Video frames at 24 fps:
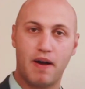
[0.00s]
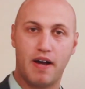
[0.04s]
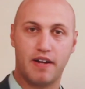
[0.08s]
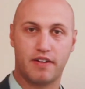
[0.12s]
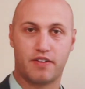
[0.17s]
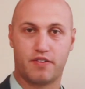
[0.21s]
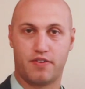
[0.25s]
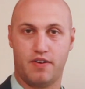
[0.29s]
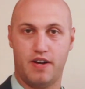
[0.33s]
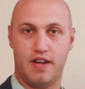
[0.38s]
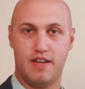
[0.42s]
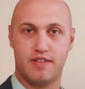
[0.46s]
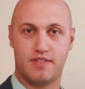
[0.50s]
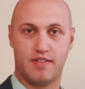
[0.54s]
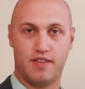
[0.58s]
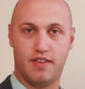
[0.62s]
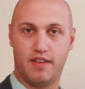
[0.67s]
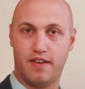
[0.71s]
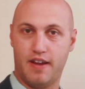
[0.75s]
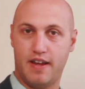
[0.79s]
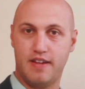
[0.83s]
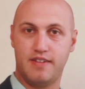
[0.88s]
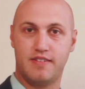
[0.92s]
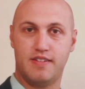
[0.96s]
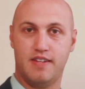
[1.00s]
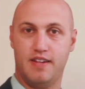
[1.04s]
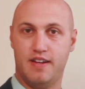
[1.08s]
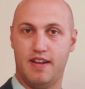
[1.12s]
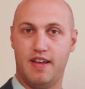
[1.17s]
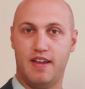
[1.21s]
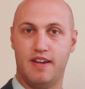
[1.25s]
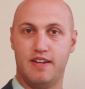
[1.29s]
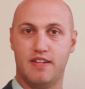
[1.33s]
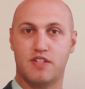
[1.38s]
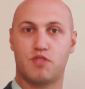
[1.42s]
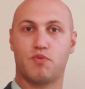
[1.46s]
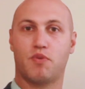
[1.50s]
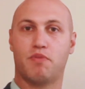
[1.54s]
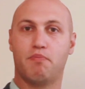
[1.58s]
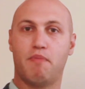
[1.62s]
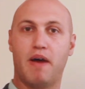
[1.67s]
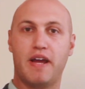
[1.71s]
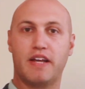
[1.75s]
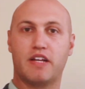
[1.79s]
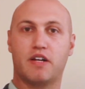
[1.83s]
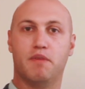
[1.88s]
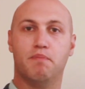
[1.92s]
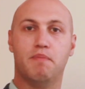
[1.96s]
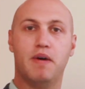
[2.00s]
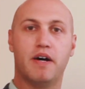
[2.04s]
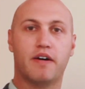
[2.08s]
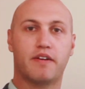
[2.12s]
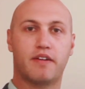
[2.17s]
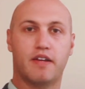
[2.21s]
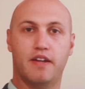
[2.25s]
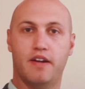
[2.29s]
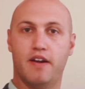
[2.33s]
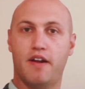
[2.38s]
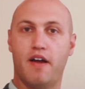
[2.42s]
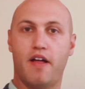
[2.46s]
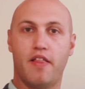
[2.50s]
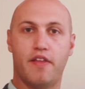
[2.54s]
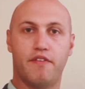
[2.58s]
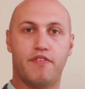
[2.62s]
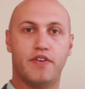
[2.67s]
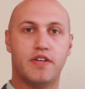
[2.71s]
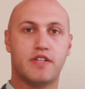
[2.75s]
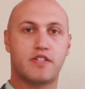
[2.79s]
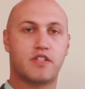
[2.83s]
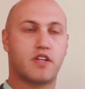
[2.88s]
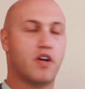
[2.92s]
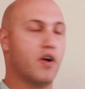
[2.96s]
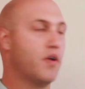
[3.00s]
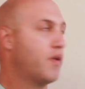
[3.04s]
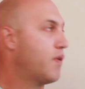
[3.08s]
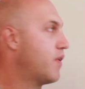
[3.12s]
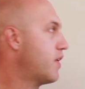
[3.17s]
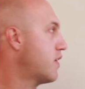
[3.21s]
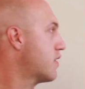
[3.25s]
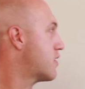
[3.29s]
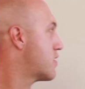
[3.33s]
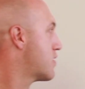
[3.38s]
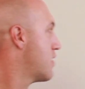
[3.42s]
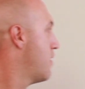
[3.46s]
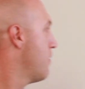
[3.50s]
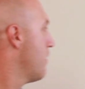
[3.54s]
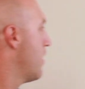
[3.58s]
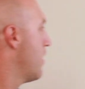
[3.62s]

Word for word: bond craze of the 1980s with Michael Milken and all of his cohorts.